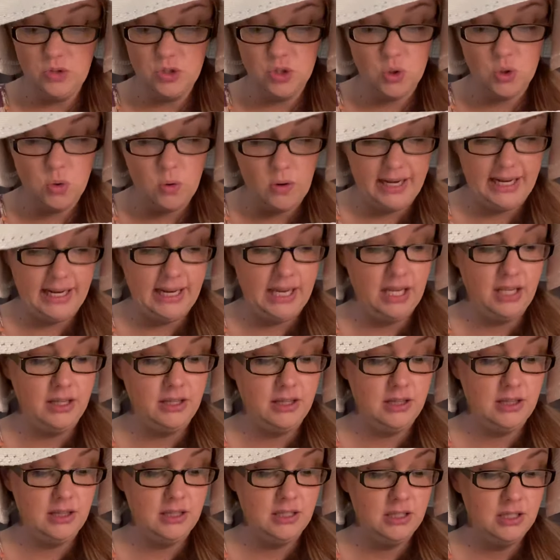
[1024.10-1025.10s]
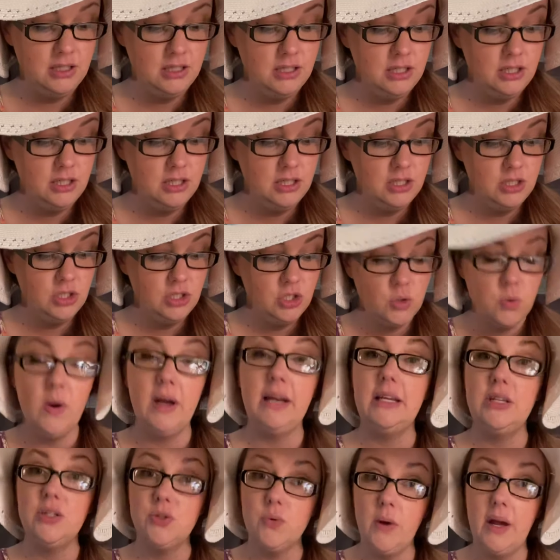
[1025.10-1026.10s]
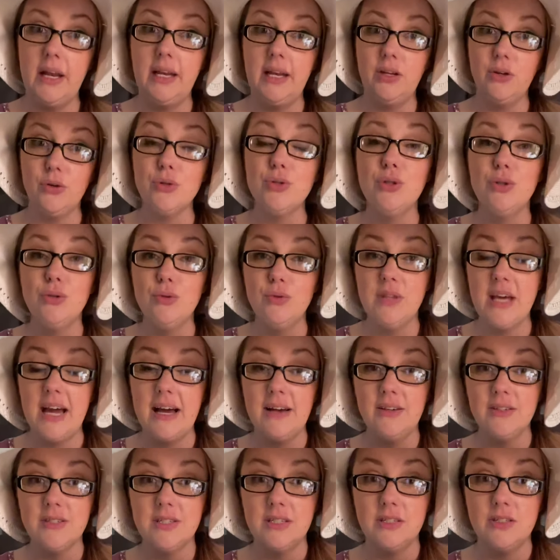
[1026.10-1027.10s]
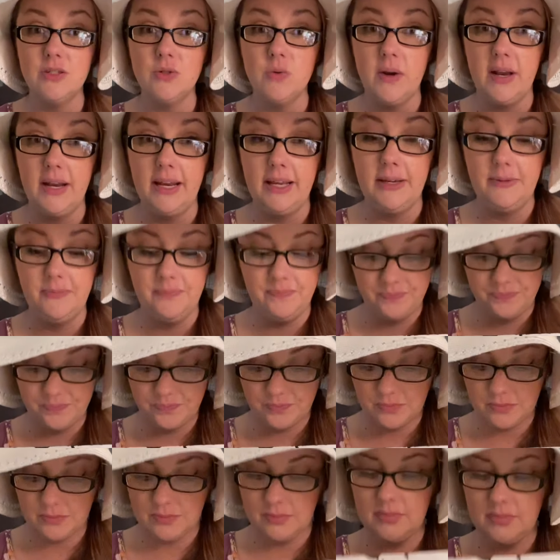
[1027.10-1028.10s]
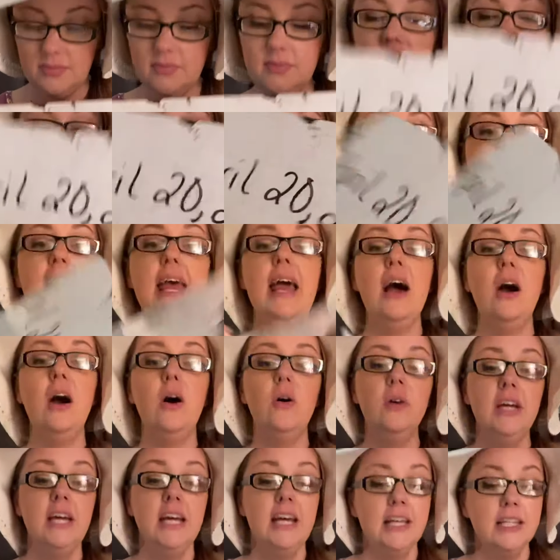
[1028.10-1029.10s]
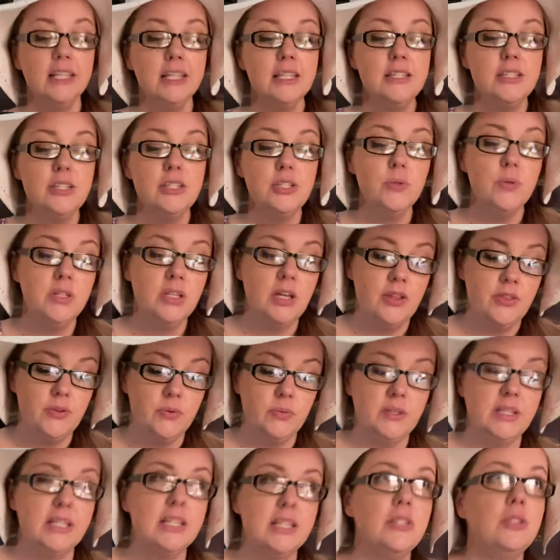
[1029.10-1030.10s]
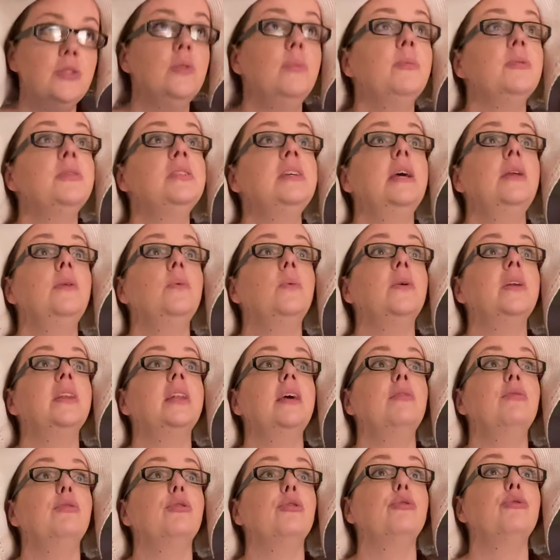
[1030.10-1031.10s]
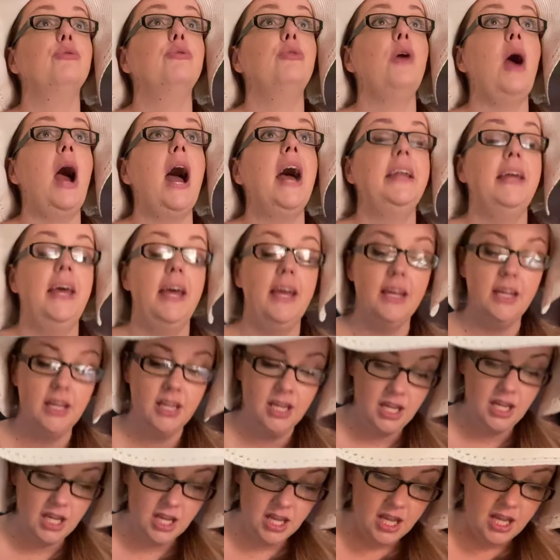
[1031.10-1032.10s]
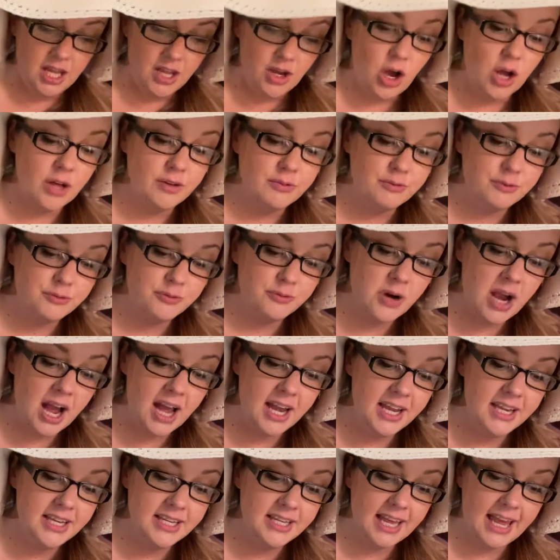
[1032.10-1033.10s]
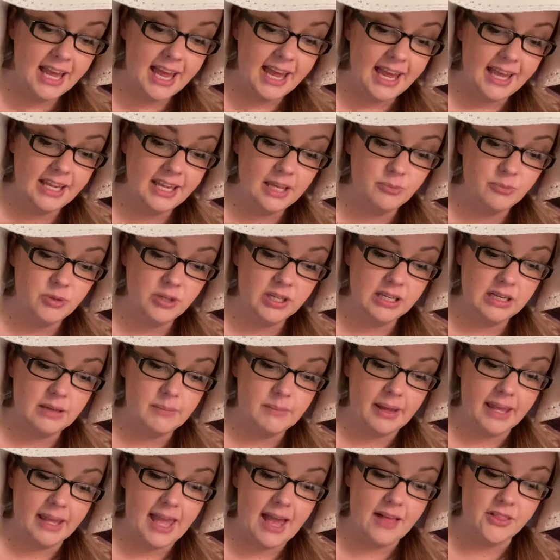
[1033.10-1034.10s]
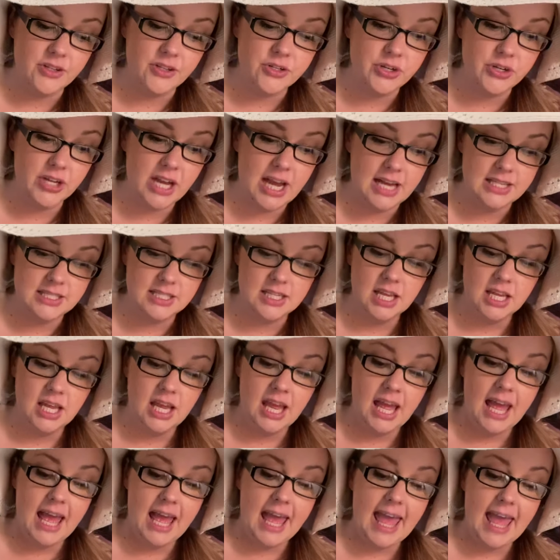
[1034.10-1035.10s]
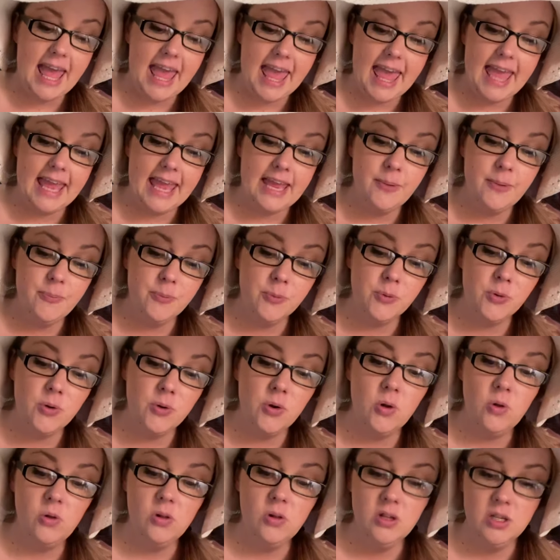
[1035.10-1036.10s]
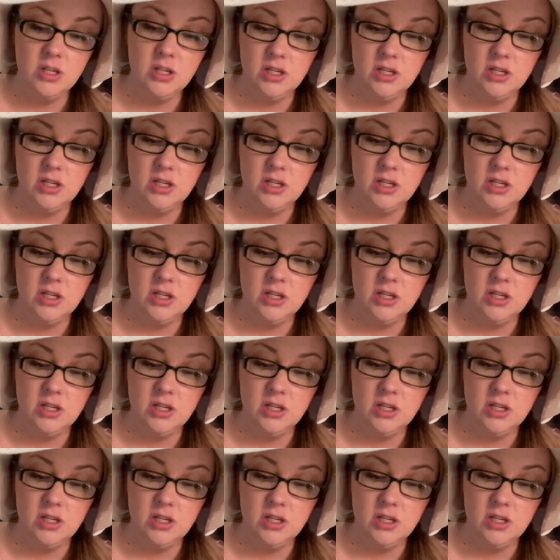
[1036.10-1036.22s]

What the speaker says: 20th, 2020 or 2020. Now, let's do another one. Let's do a pretend one like for Friday. On Friday, I'm looking at my calendar, guys, April